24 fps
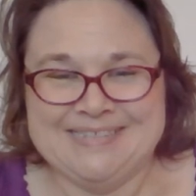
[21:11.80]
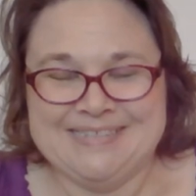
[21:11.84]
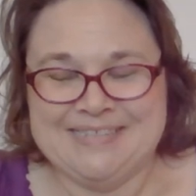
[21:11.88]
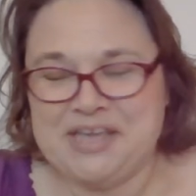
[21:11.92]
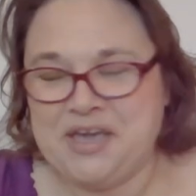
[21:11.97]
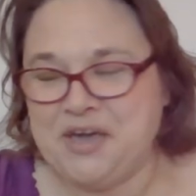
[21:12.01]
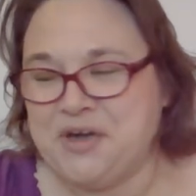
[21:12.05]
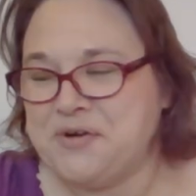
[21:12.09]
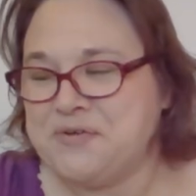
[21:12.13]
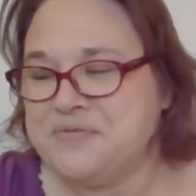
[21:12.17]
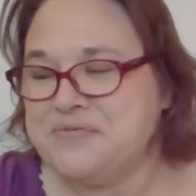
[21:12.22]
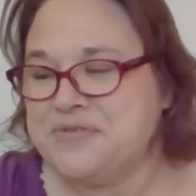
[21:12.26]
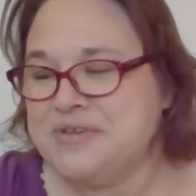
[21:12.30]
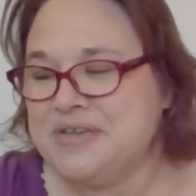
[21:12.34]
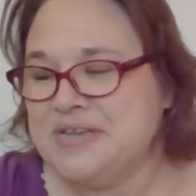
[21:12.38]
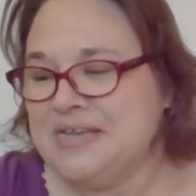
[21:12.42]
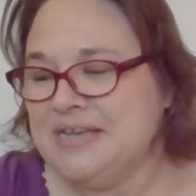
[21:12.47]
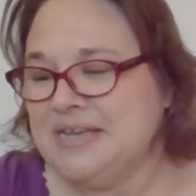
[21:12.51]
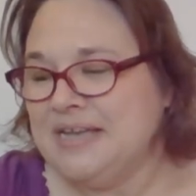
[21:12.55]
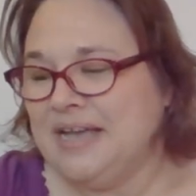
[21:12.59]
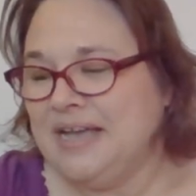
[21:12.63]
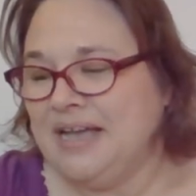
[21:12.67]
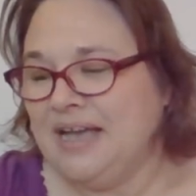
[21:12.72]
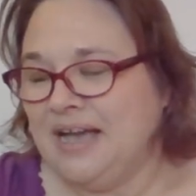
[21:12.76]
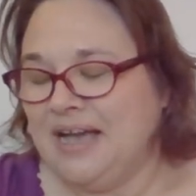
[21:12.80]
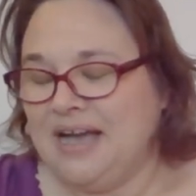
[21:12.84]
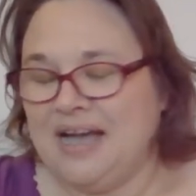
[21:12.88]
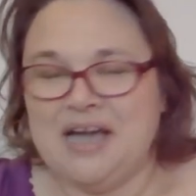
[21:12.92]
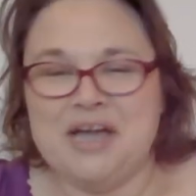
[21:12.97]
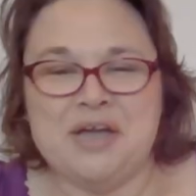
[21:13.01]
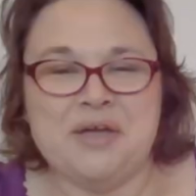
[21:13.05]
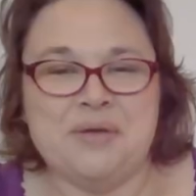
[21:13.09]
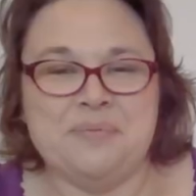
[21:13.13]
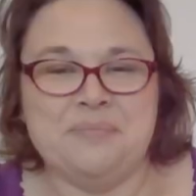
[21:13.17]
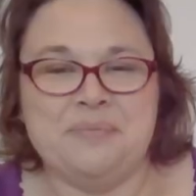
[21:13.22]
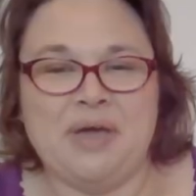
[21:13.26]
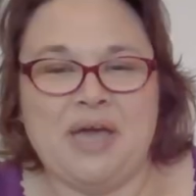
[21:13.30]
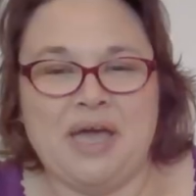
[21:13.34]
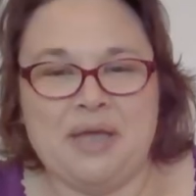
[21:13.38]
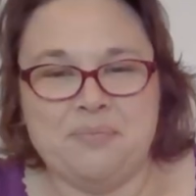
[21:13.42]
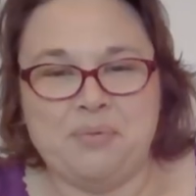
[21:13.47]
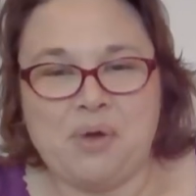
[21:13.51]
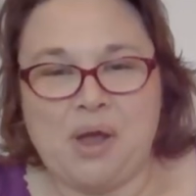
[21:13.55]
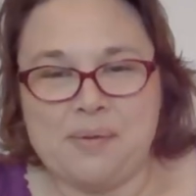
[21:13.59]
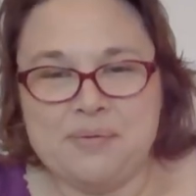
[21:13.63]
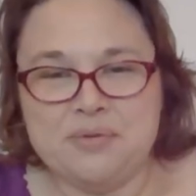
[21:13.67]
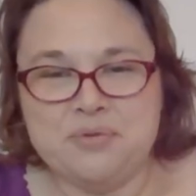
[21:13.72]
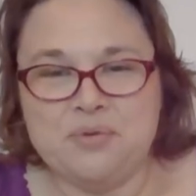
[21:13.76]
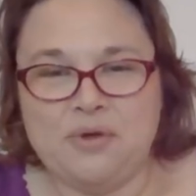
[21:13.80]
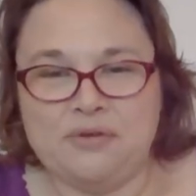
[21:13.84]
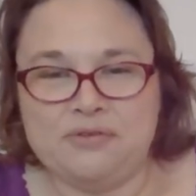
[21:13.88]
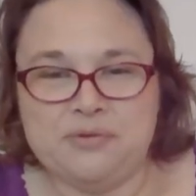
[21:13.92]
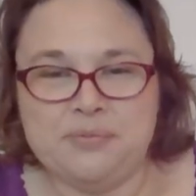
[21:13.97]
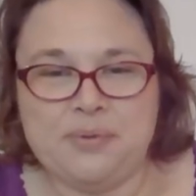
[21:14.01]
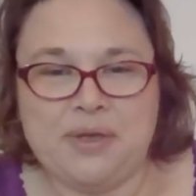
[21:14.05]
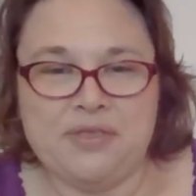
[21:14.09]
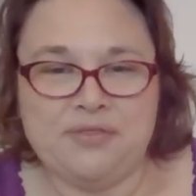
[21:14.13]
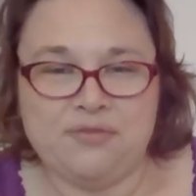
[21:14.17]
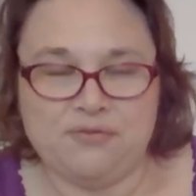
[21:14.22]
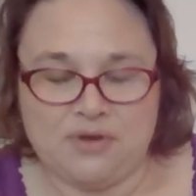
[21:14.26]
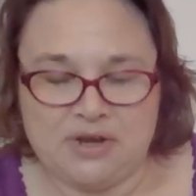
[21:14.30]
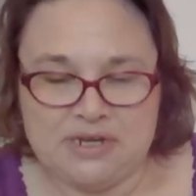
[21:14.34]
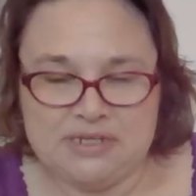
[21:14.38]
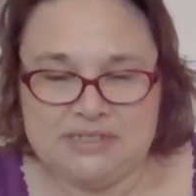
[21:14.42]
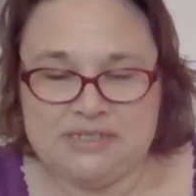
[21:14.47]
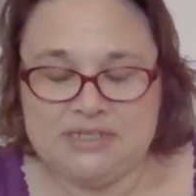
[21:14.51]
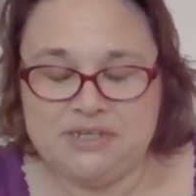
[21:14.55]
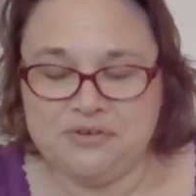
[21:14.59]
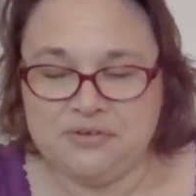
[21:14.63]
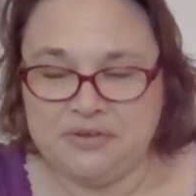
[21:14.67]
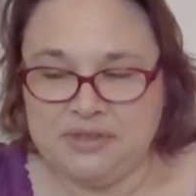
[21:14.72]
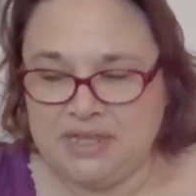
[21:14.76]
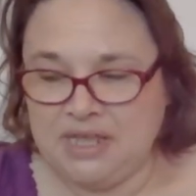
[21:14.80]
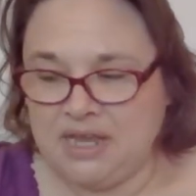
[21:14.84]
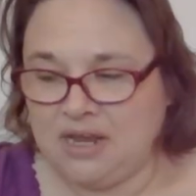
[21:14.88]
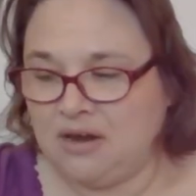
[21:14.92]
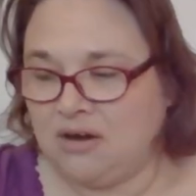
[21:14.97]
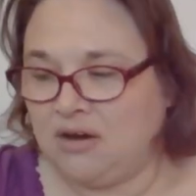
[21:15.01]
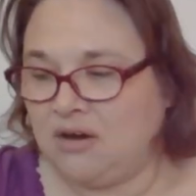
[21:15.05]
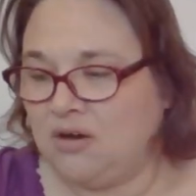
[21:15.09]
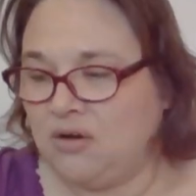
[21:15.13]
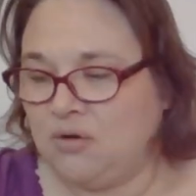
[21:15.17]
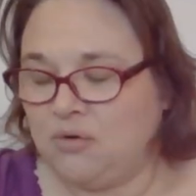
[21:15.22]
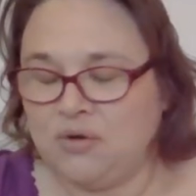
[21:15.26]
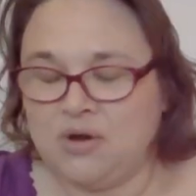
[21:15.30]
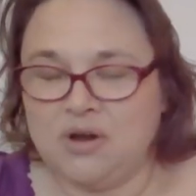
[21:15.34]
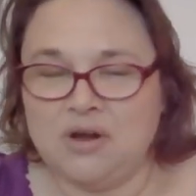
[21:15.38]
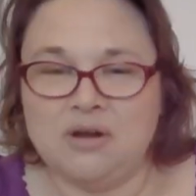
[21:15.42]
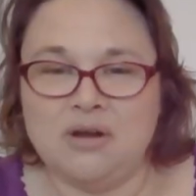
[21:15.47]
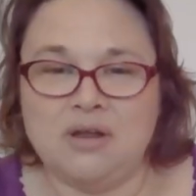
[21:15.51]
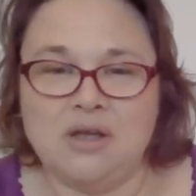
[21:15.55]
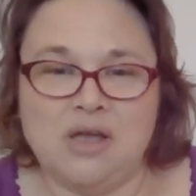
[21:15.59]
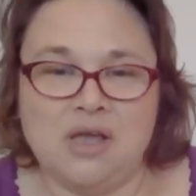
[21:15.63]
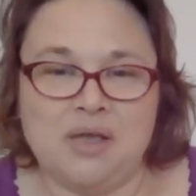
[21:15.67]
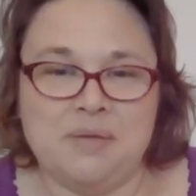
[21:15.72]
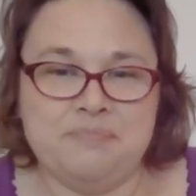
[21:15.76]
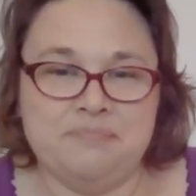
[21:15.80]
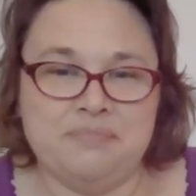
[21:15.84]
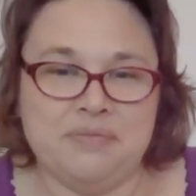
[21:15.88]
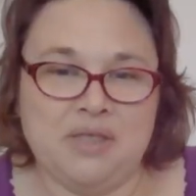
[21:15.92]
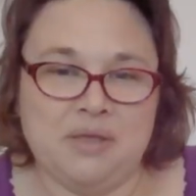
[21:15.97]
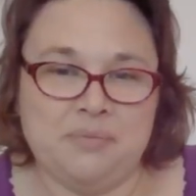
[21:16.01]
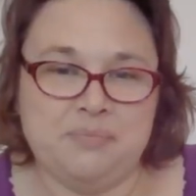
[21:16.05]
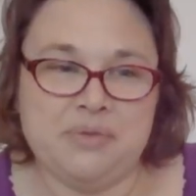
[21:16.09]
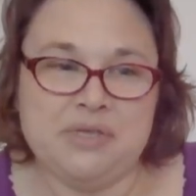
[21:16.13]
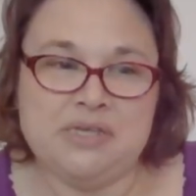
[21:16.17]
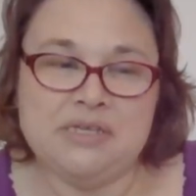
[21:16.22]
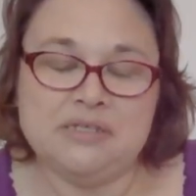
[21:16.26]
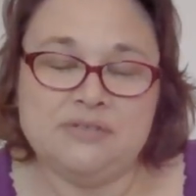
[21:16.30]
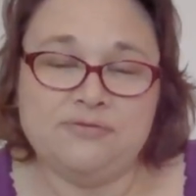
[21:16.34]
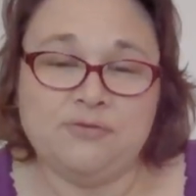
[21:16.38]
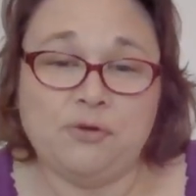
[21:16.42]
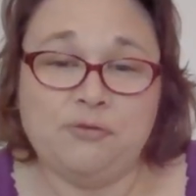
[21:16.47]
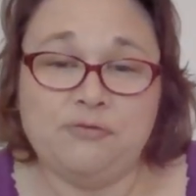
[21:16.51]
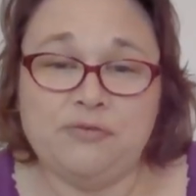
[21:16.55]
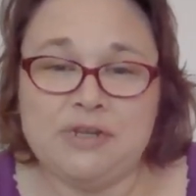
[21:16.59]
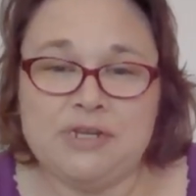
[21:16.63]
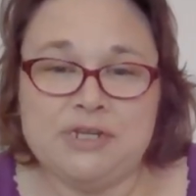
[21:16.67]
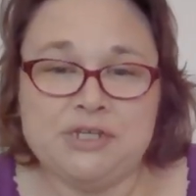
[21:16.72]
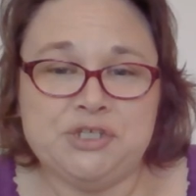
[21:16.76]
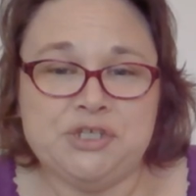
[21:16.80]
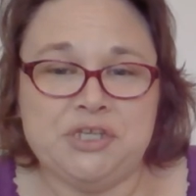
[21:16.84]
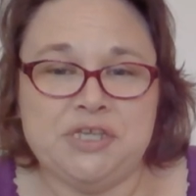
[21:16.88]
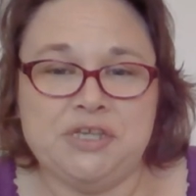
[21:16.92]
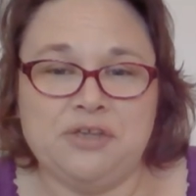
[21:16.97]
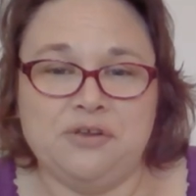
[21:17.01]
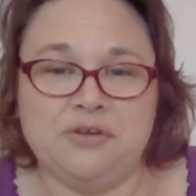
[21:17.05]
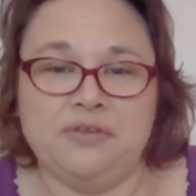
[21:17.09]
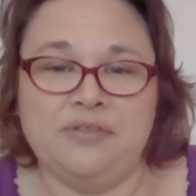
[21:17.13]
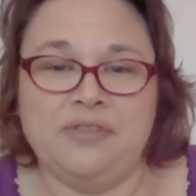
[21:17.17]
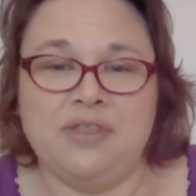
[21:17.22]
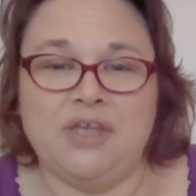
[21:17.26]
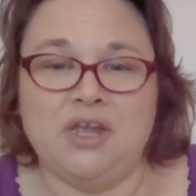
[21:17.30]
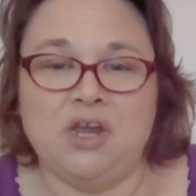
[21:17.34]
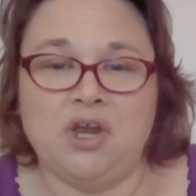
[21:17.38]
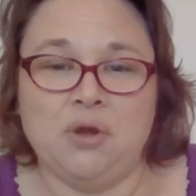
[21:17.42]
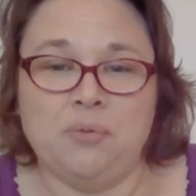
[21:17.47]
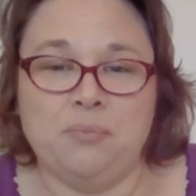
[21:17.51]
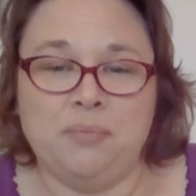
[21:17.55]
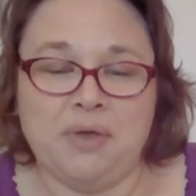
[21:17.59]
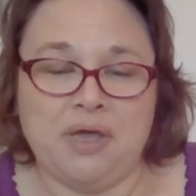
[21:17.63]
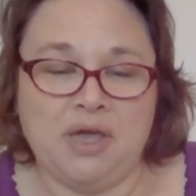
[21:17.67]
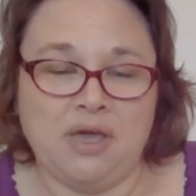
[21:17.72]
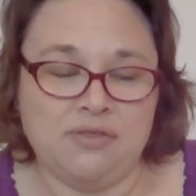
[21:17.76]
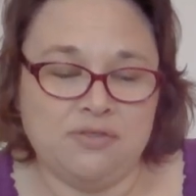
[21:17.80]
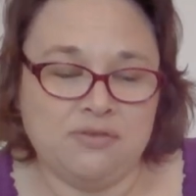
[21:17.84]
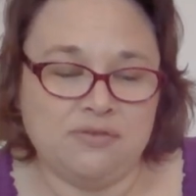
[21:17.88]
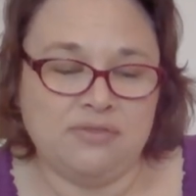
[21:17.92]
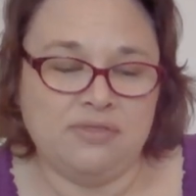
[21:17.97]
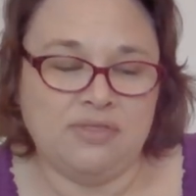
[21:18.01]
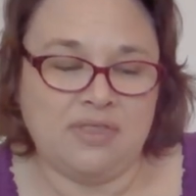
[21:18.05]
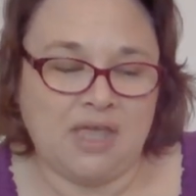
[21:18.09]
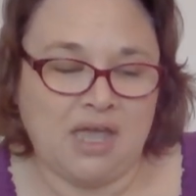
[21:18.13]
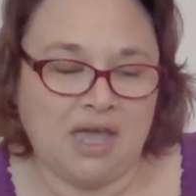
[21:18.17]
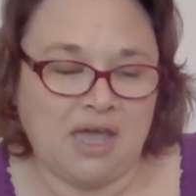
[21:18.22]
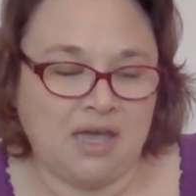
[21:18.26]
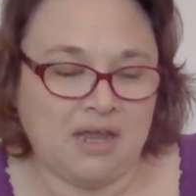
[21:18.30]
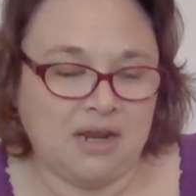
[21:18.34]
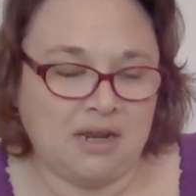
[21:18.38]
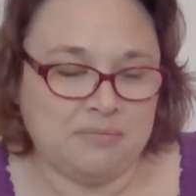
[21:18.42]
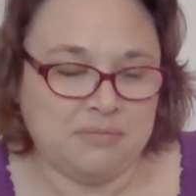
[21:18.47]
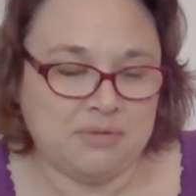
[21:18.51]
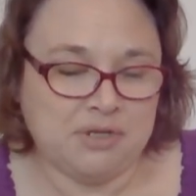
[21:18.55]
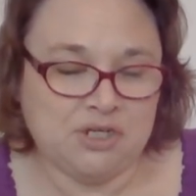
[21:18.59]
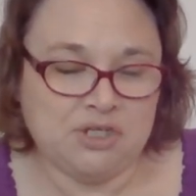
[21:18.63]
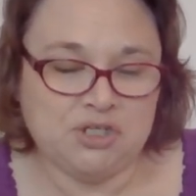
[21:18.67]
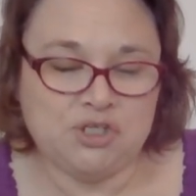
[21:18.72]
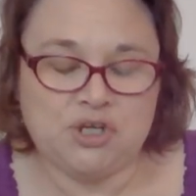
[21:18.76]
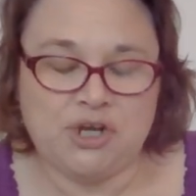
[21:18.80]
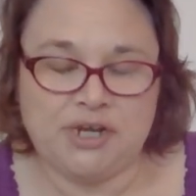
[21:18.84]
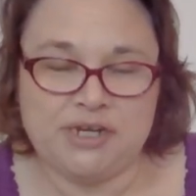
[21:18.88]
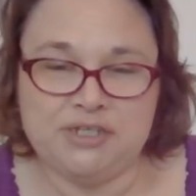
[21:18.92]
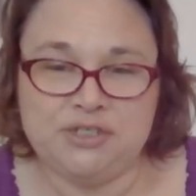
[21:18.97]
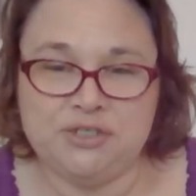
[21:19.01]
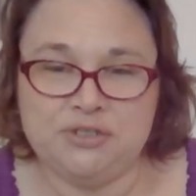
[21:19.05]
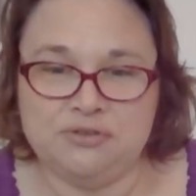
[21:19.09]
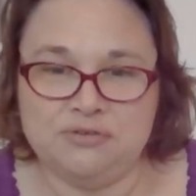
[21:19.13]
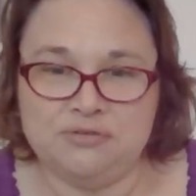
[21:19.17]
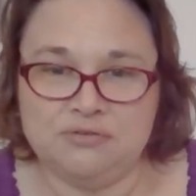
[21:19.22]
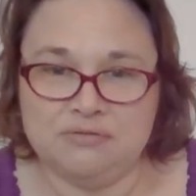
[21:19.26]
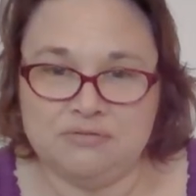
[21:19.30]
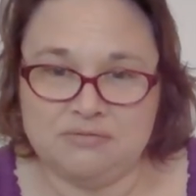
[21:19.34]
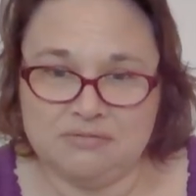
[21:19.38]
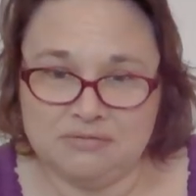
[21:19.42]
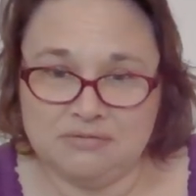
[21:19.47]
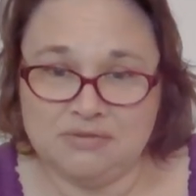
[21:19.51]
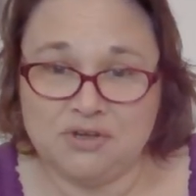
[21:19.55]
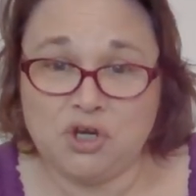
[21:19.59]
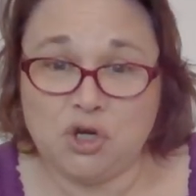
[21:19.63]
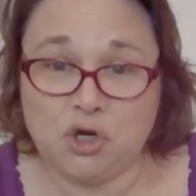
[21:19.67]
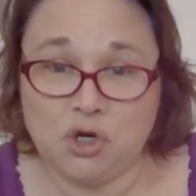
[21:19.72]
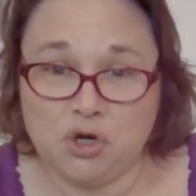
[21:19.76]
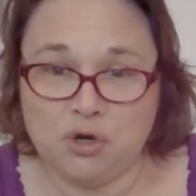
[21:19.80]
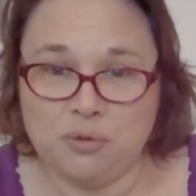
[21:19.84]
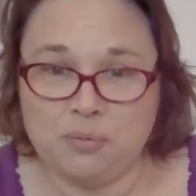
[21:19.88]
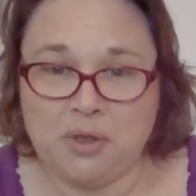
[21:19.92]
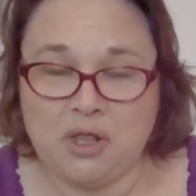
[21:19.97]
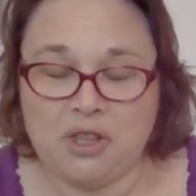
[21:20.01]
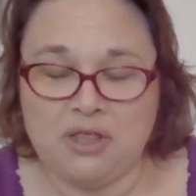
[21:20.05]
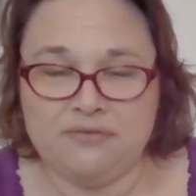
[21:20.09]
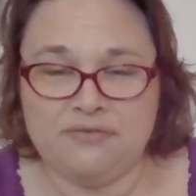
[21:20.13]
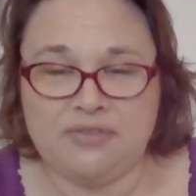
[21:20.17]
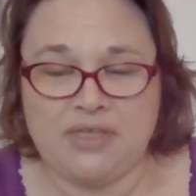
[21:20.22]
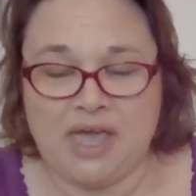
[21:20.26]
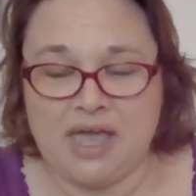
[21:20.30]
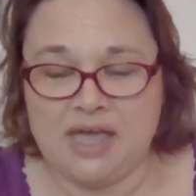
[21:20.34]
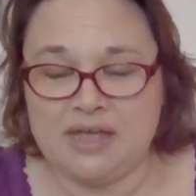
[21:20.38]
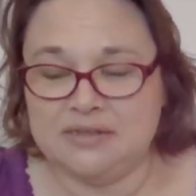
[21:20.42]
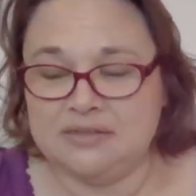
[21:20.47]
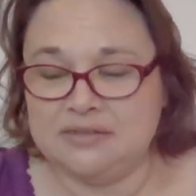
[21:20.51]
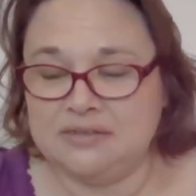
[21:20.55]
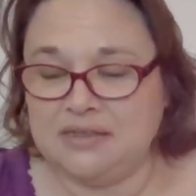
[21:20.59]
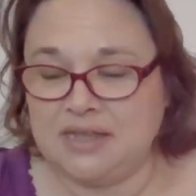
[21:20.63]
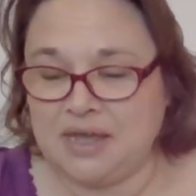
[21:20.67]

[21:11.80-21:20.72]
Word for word: so um, I probably will have to buy threads here and there or um, a piece for finishing here and there. But other than that, I'm going to try to curb all of that.